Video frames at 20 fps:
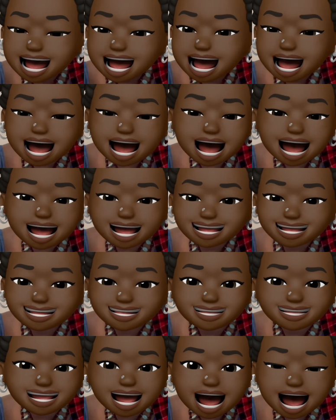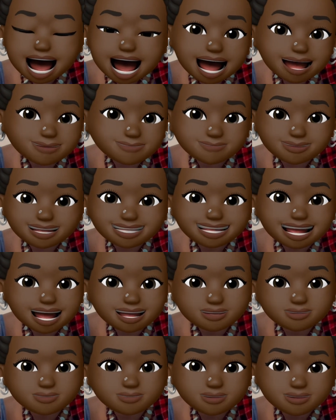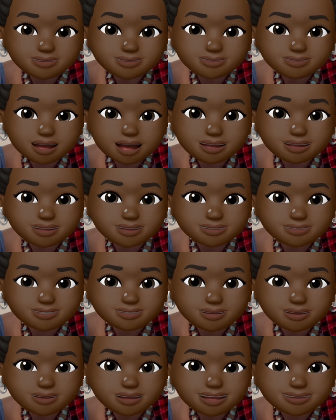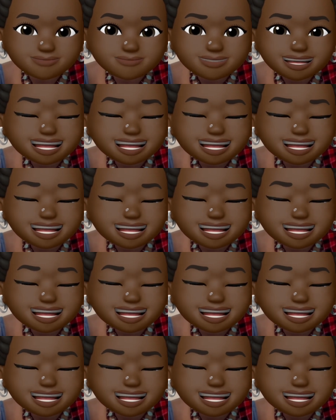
And I'm excited for you starting your journey.